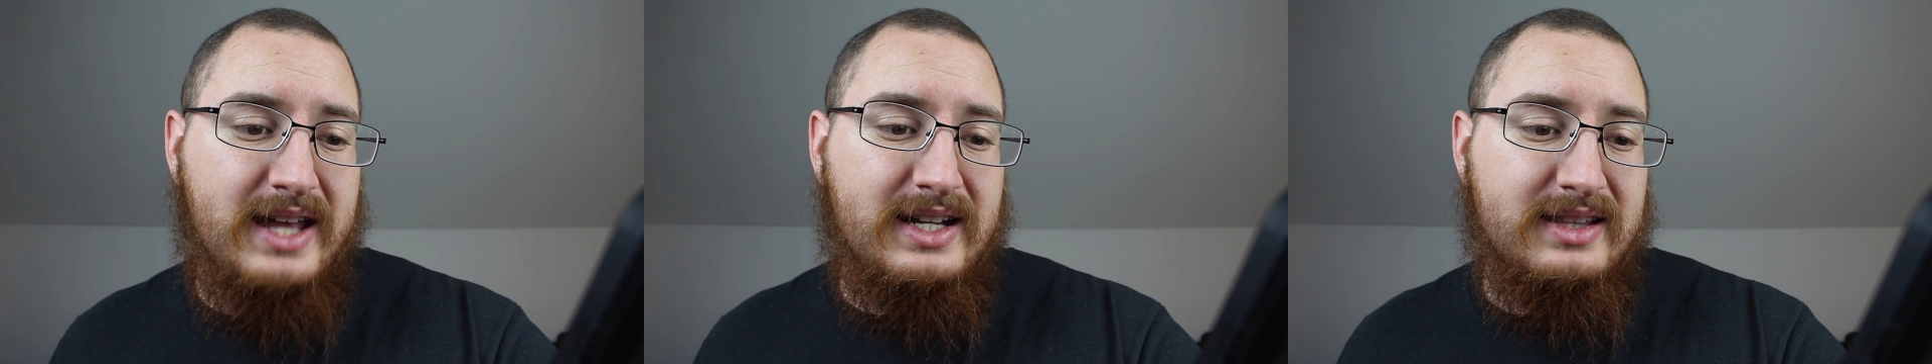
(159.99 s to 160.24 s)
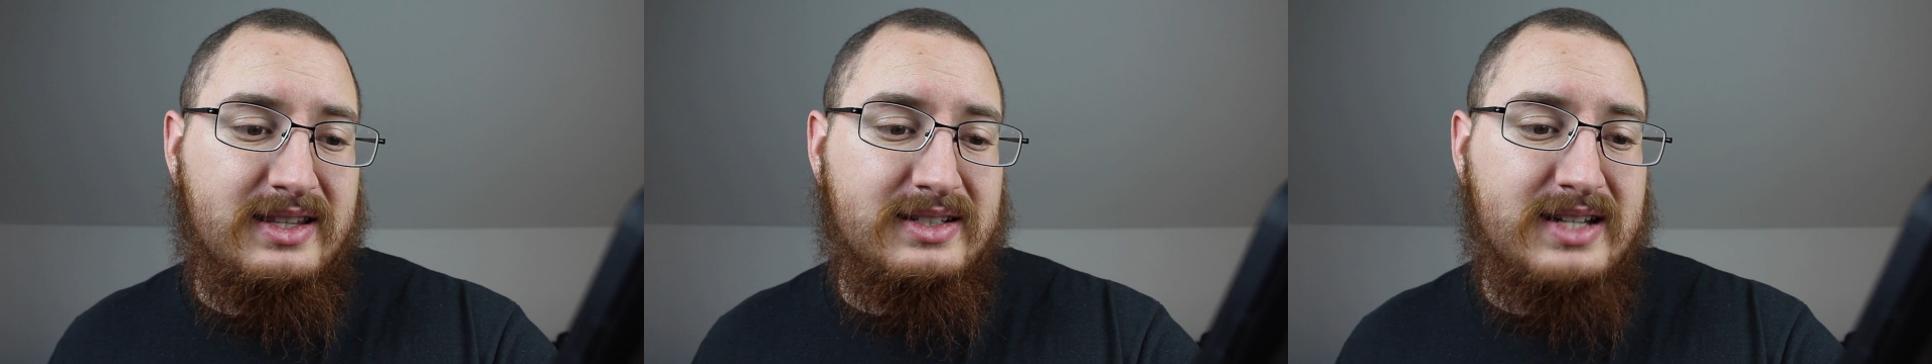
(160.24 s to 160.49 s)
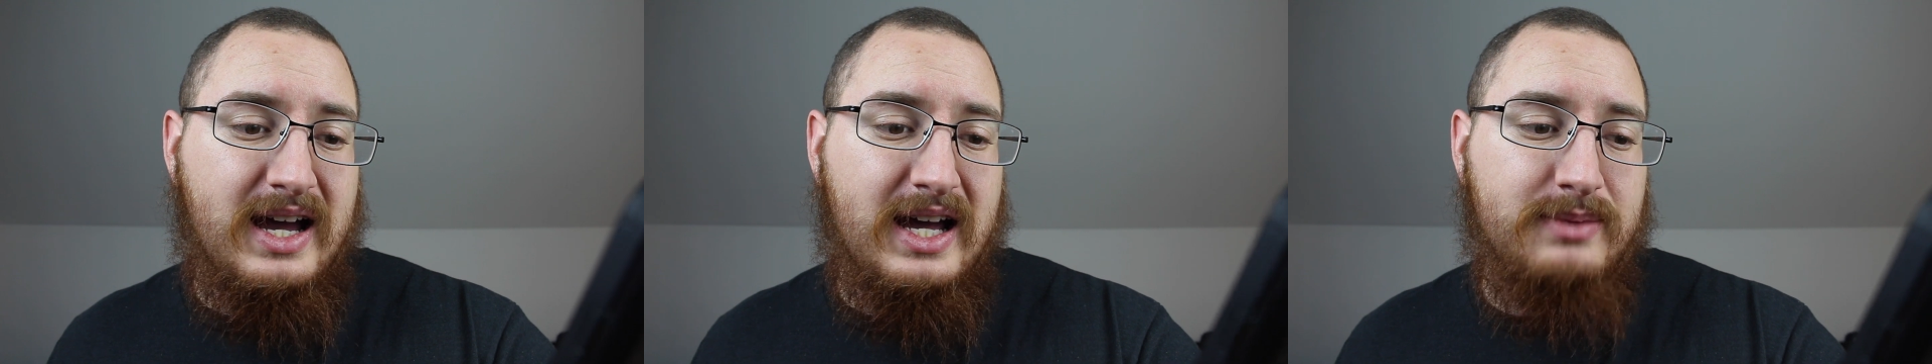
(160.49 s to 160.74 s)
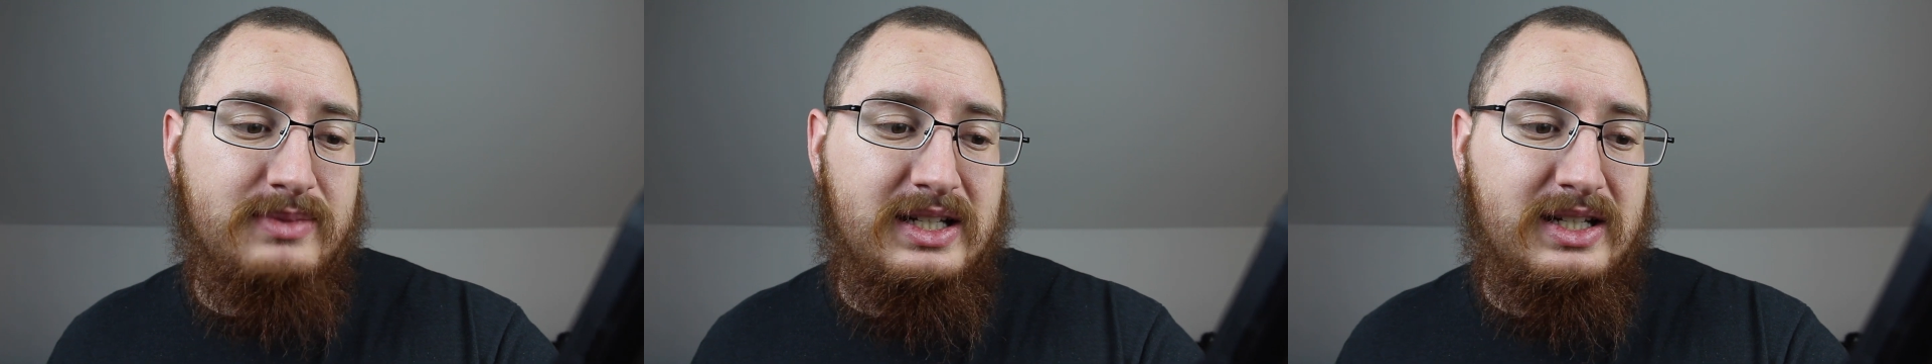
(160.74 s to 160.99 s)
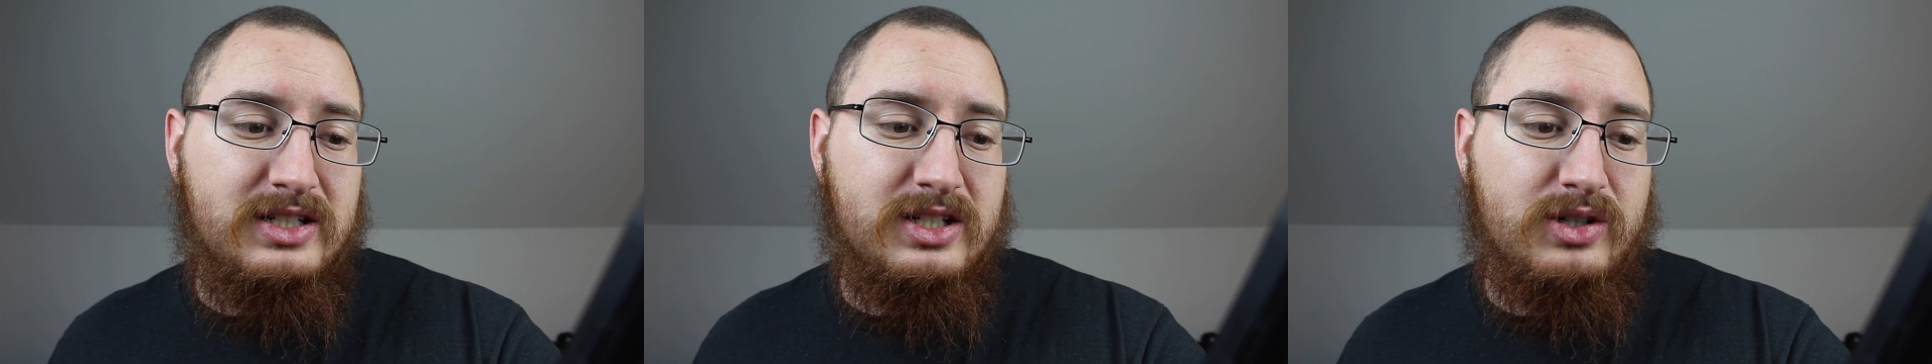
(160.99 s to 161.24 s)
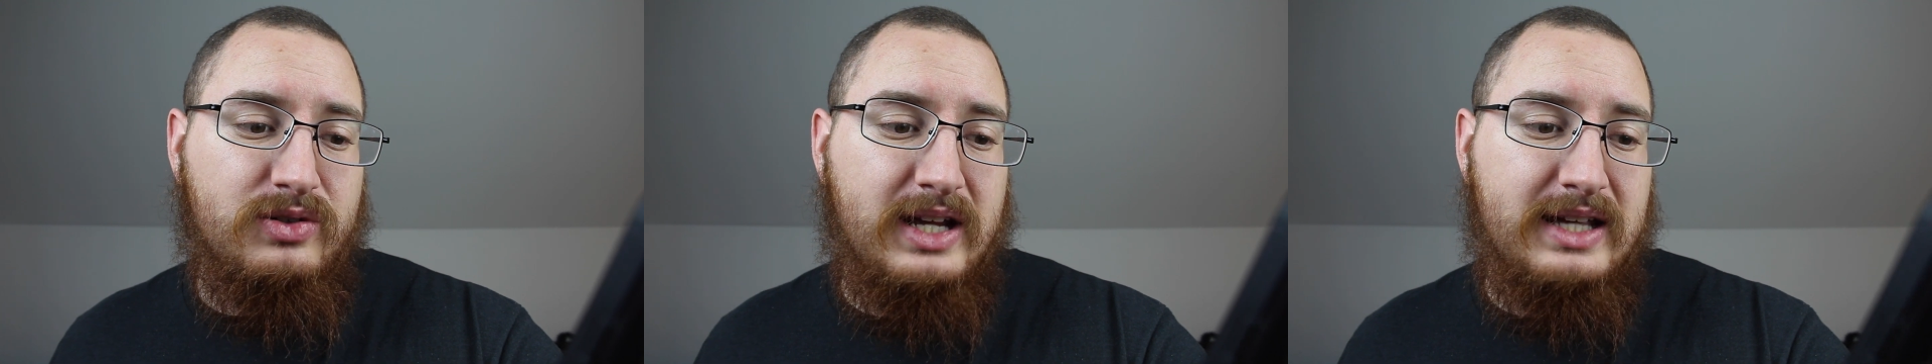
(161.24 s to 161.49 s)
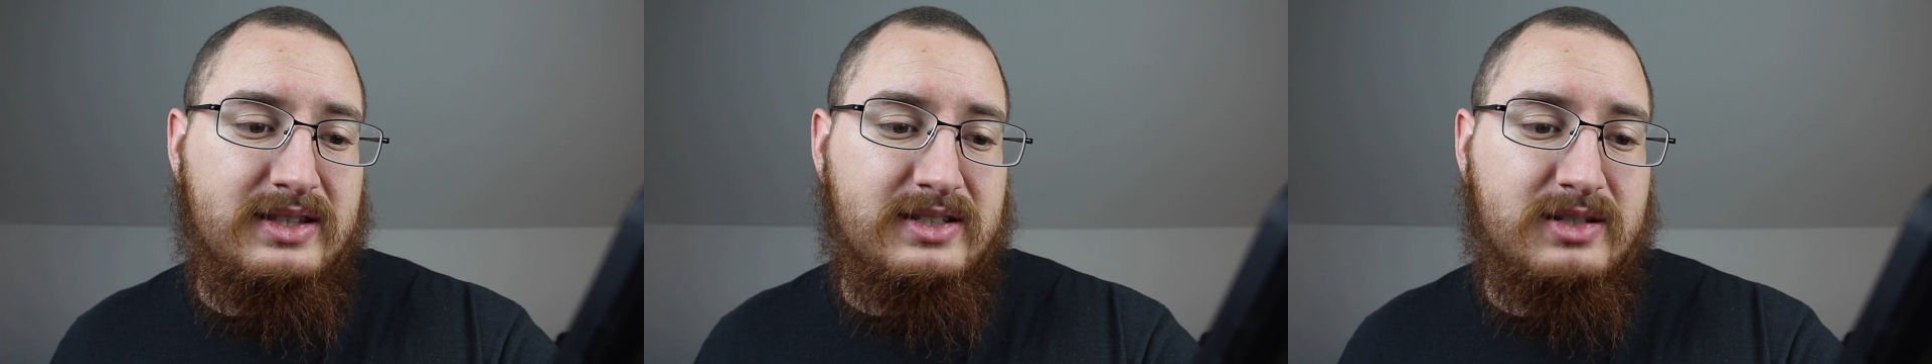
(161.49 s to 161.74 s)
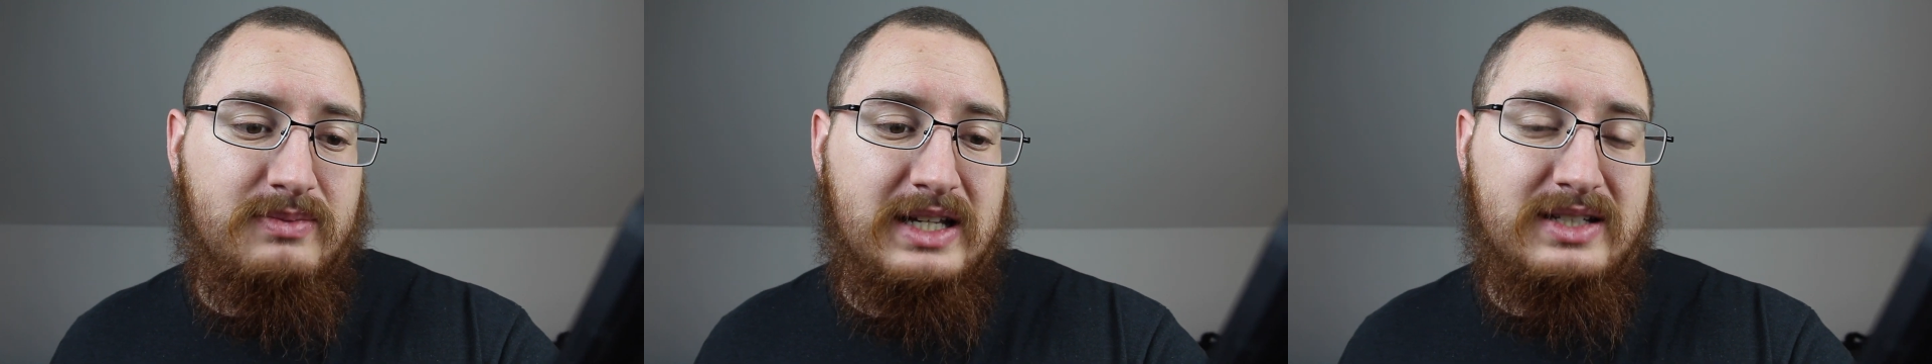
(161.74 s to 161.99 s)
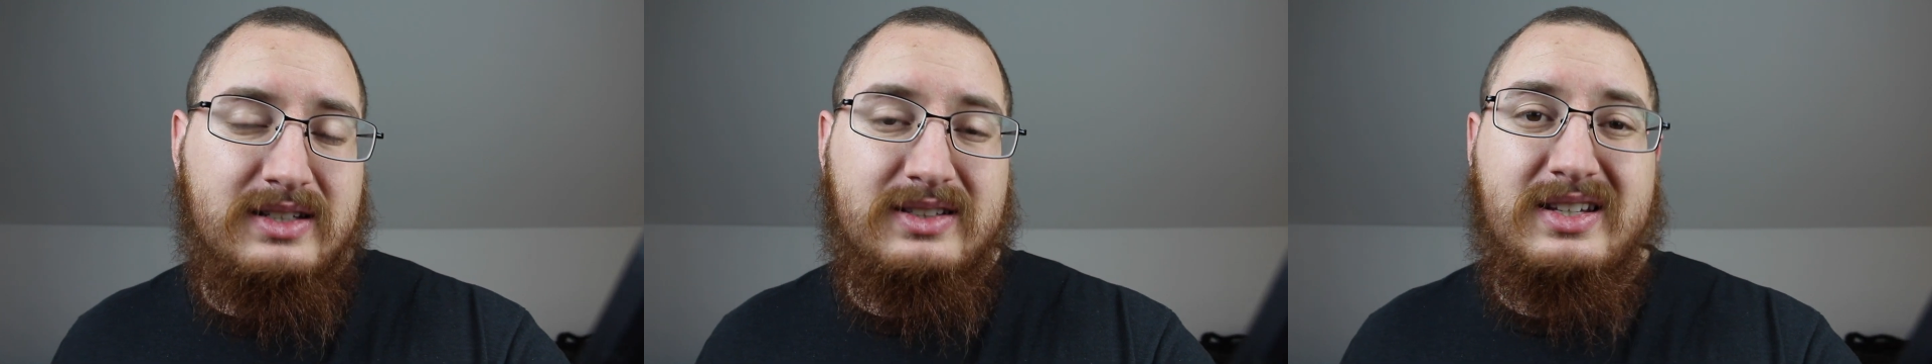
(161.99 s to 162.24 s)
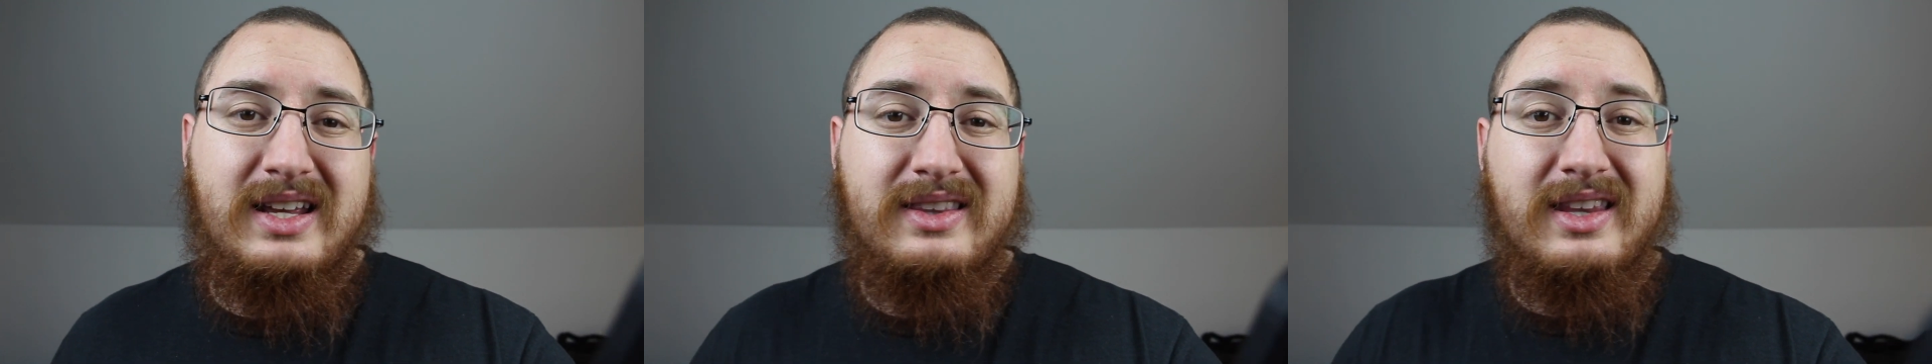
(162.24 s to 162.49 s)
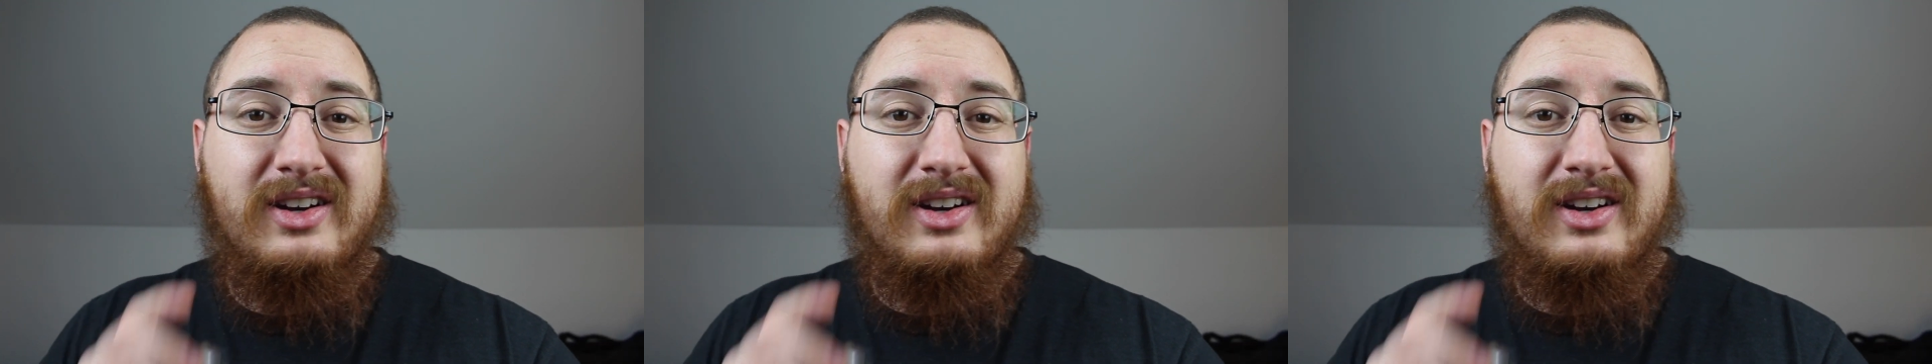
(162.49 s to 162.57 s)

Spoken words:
and at the time needed to create this amazing scent,